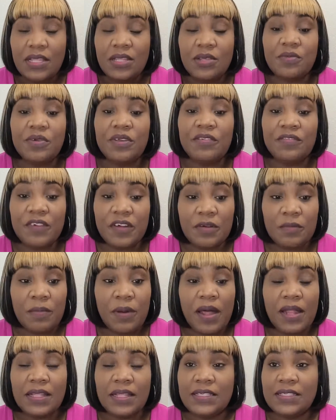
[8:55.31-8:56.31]
The refund
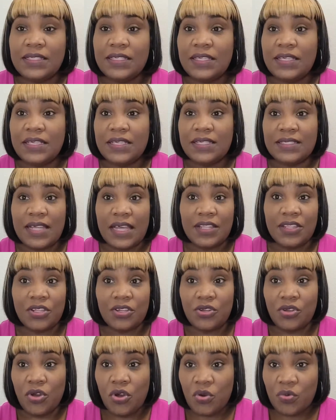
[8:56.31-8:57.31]
policy is
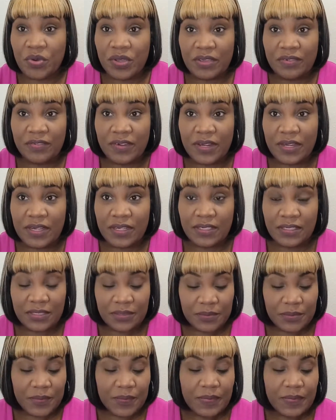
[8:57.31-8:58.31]
either no refund,